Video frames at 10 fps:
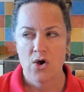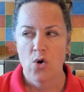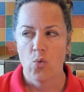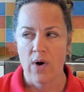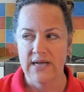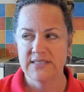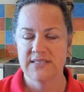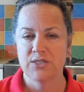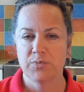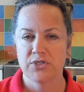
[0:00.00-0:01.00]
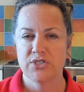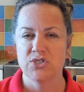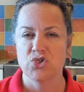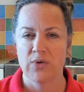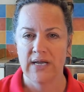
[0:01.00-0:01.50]
why is this person
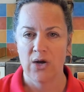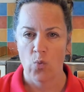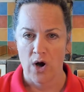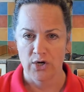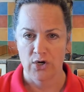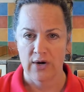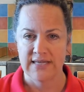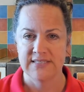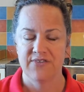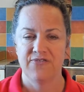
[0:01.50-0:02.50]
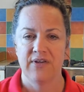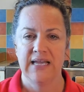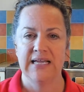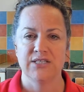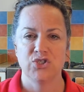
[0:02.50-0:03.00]
drinking water as if
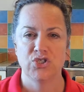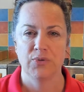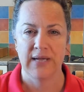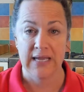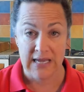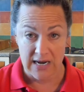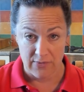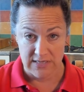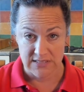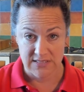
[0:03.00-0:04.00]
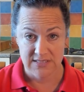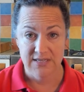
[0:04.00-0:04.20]
he is chewing carrots?